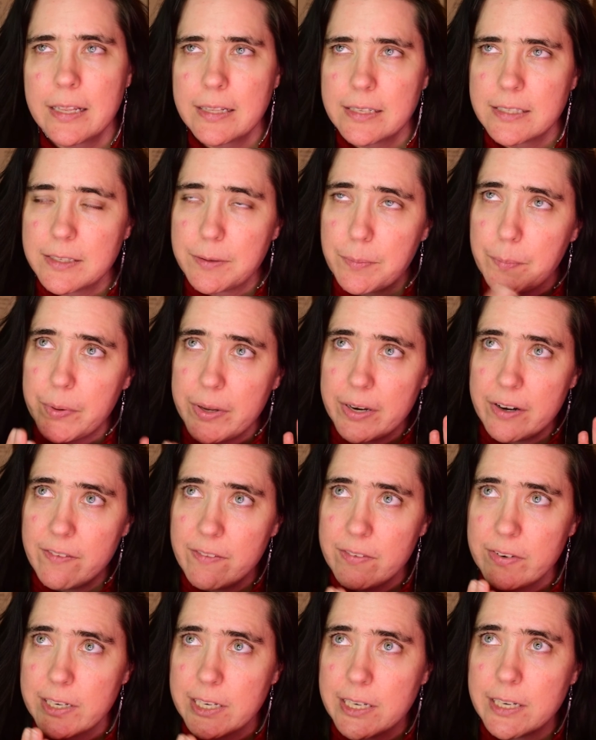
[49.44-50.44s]
It's a bit of
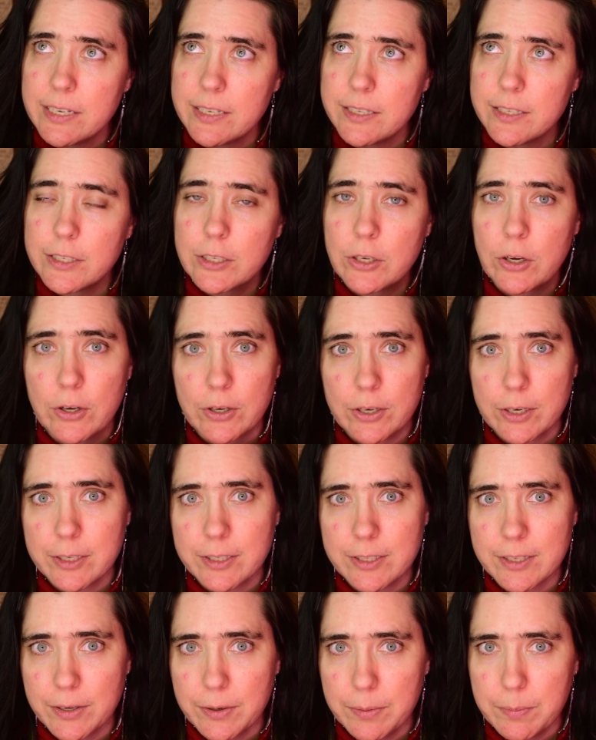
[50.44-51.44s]
a
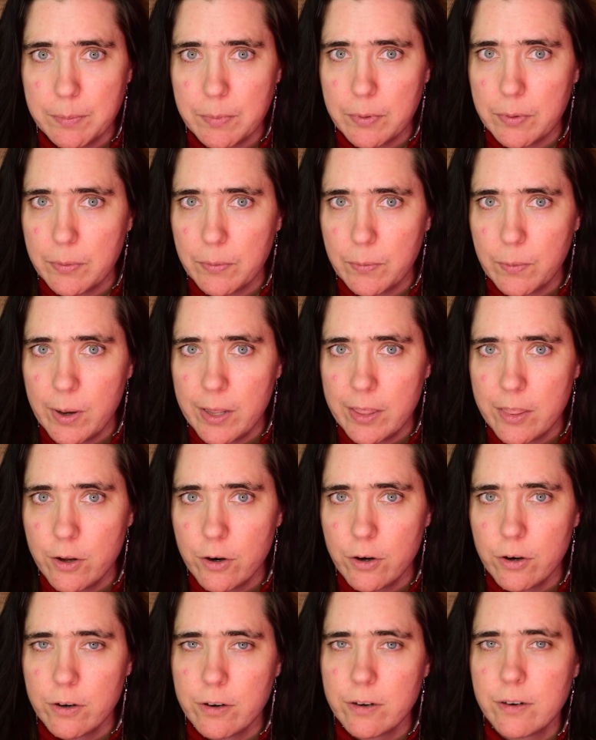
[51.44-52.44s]
toss-up whether
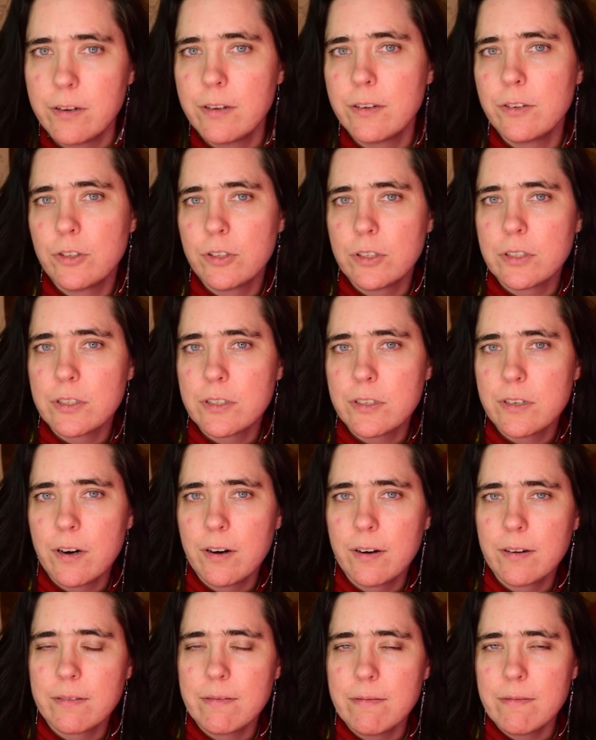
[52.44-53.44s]
you should
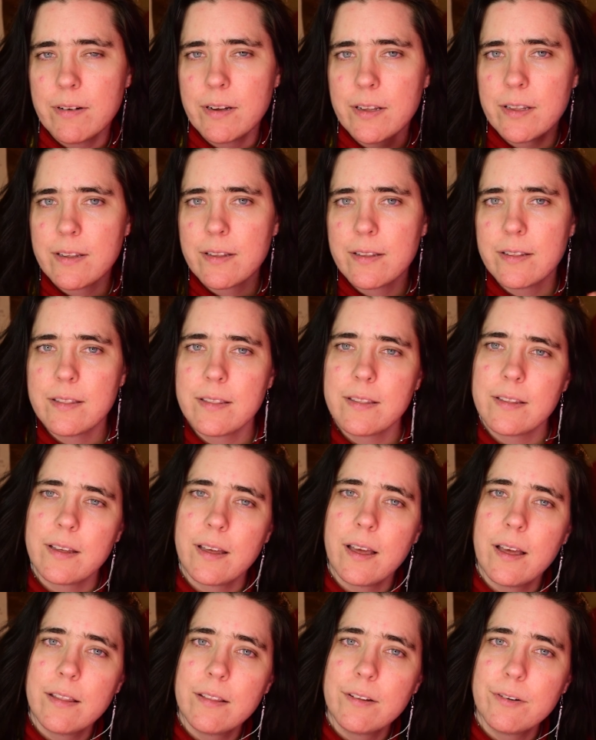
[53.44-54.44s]
start with
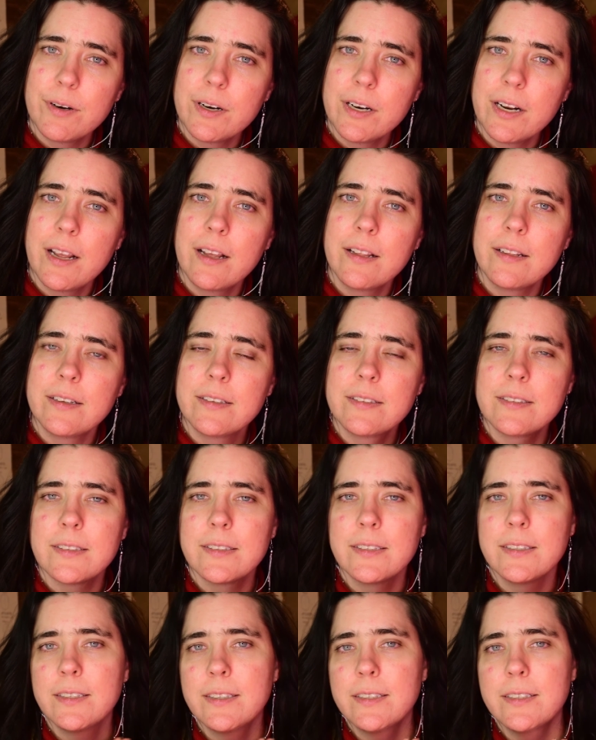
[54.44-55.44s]
color
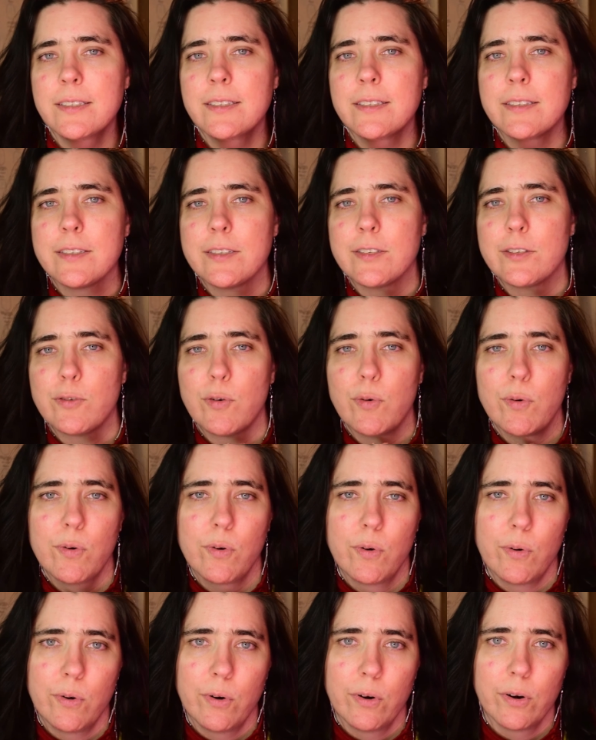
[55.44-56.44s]
analysis
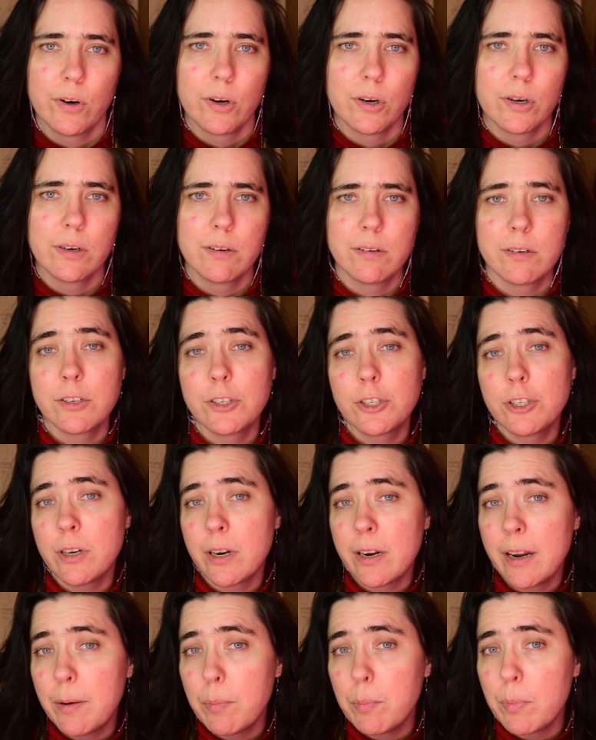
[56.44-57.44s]
or
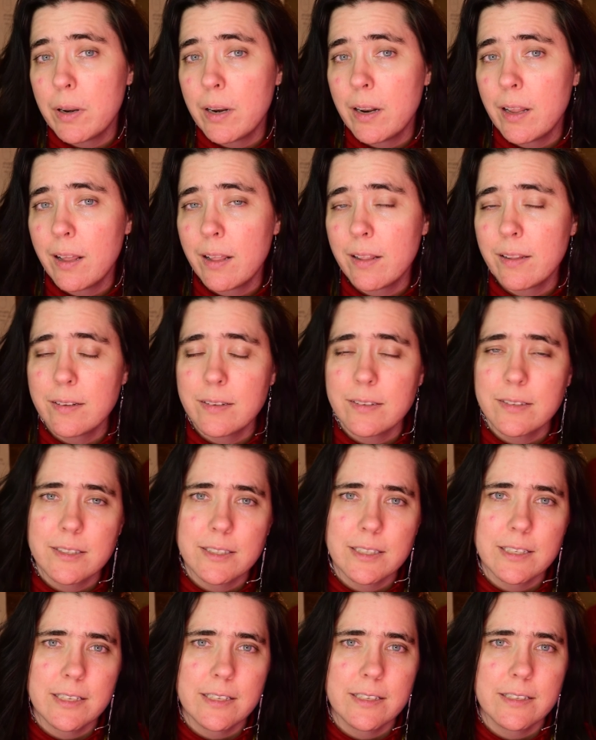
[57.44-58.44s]
shape
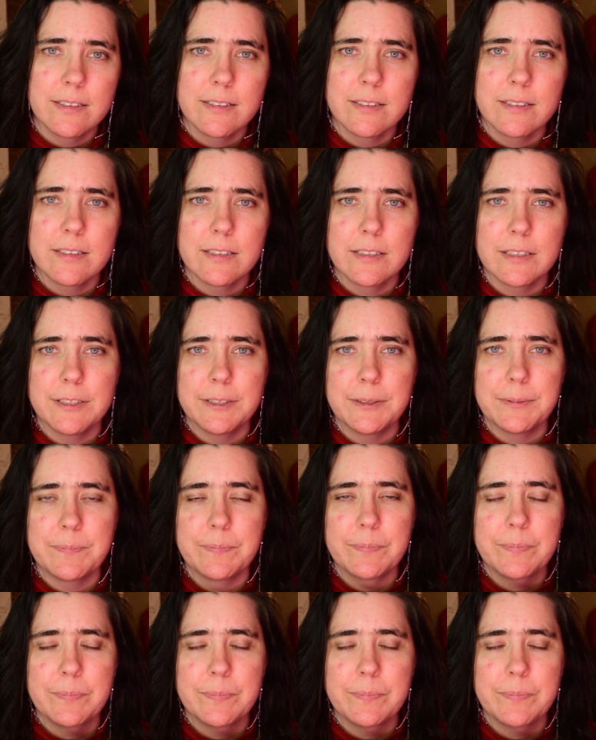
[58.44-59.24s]
analysis.